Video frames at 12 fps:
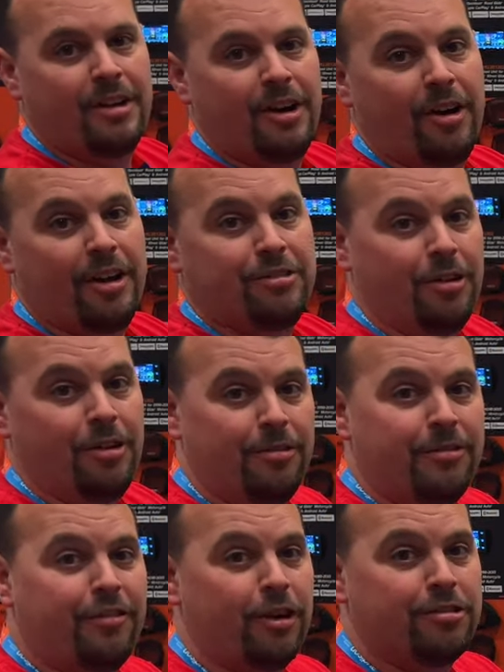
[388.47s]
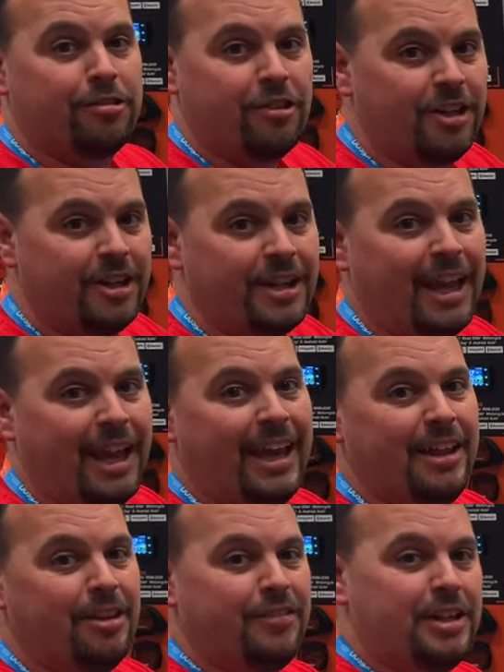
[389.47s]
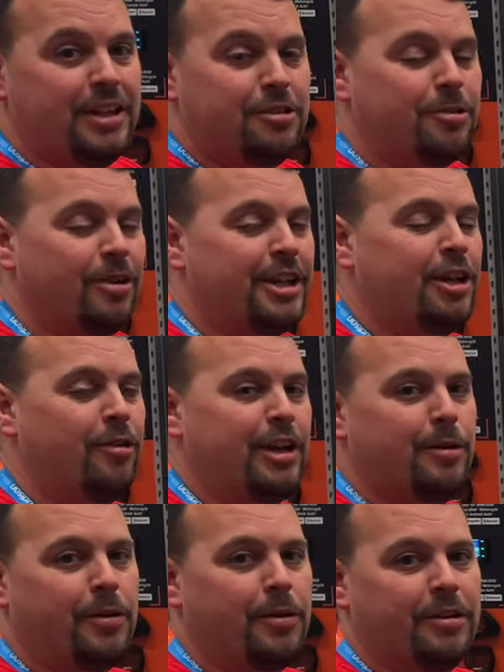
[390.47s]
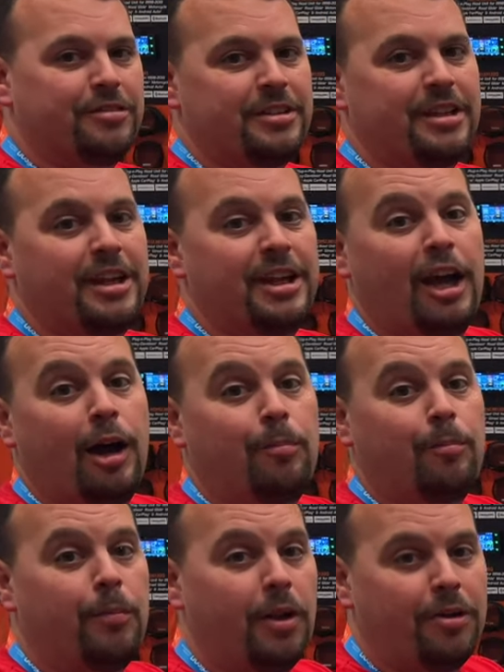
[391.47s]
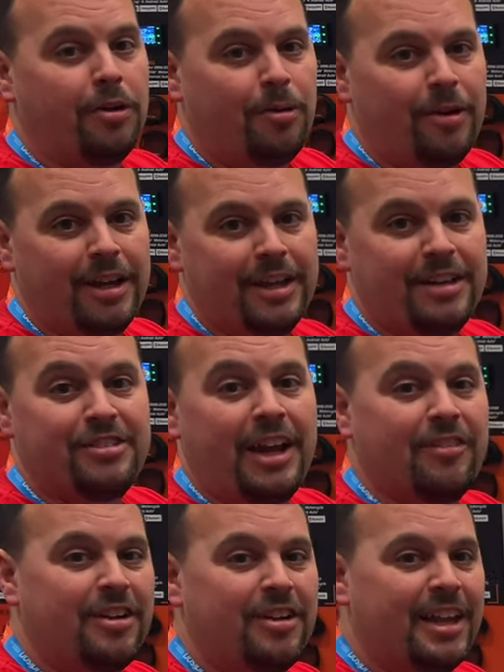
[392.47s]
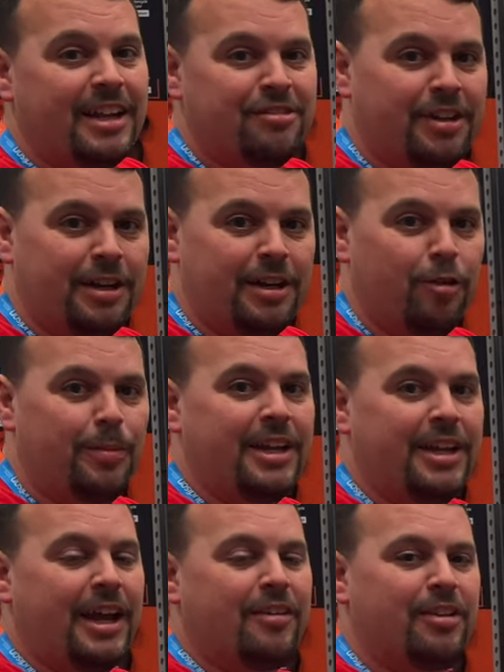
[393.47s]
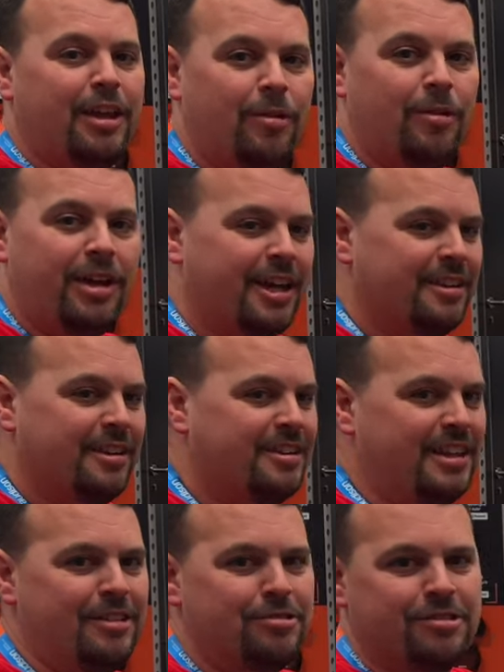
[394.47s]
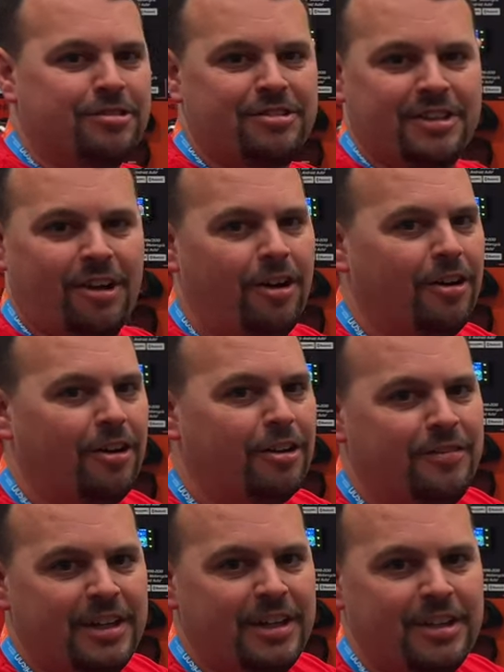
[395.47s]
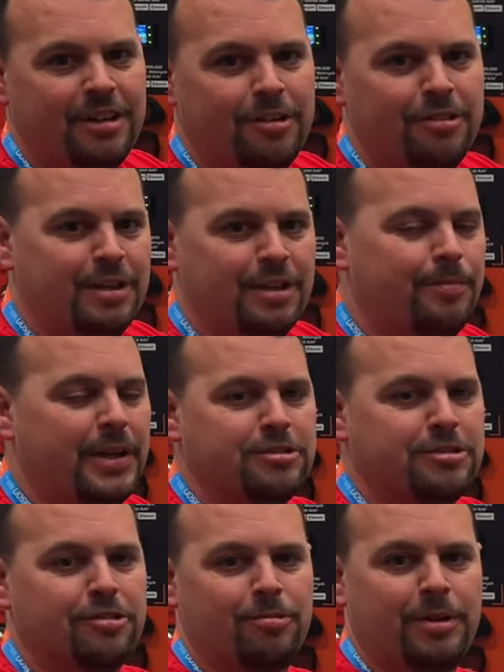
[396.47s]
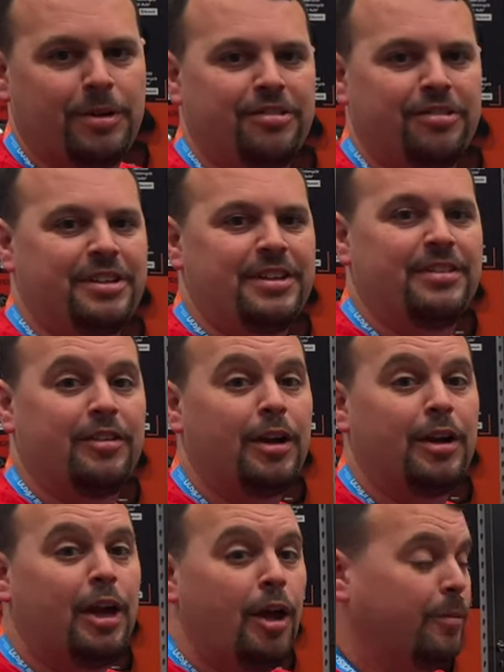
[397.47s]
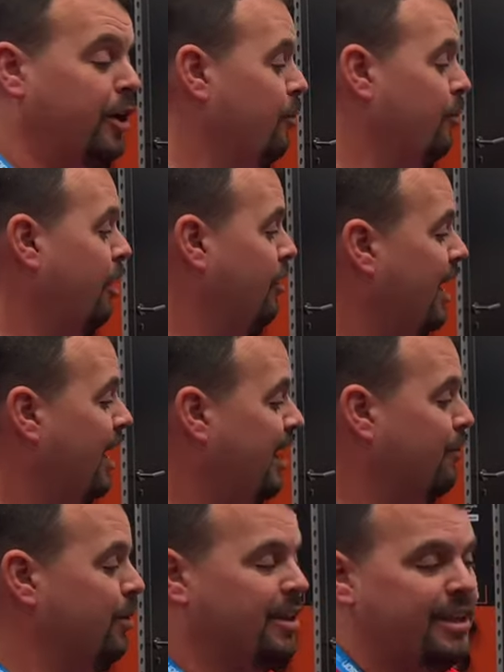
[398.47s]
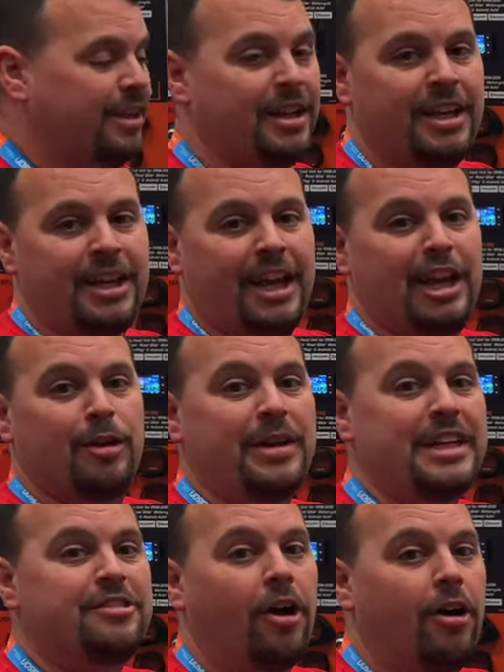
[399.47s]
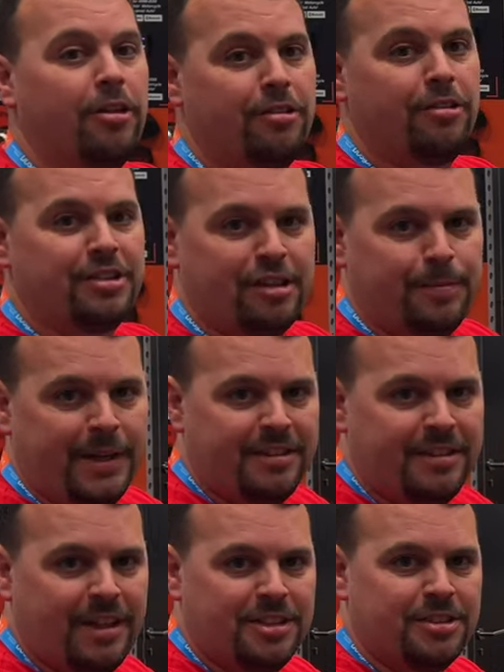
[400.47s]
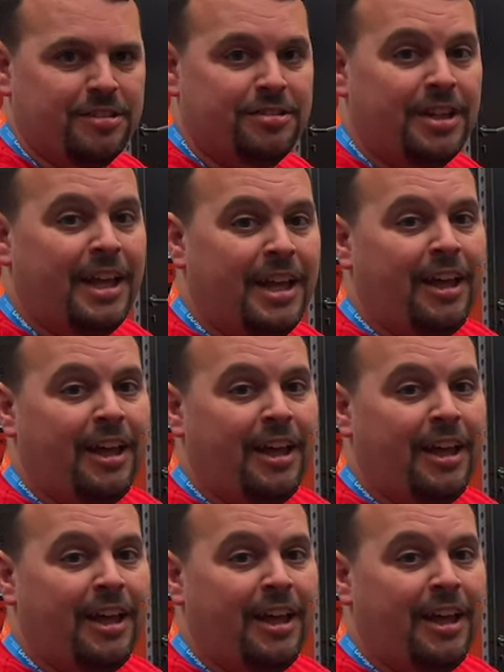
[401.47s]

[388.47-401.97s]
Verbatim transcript: All right, so first look at the V2 radio in person. I'm blown away. It's everything they said it would be, everything we got in the teasers and all the videos and the pictures we'd received of it. But here we are live with it, and it meets all those expectations.